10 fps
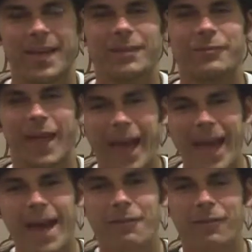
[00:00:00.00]
And if you
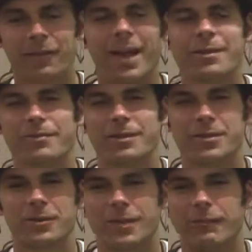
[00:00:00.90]
have a life that
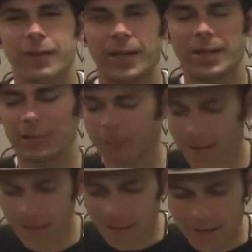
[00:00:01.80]
you're living and you've
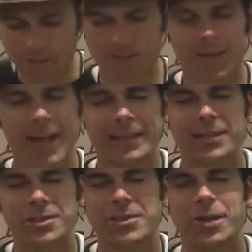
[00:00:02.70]
decided
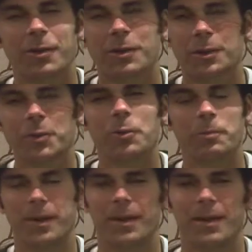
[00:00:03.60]
to share a little
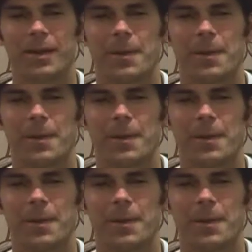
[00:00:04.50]
bit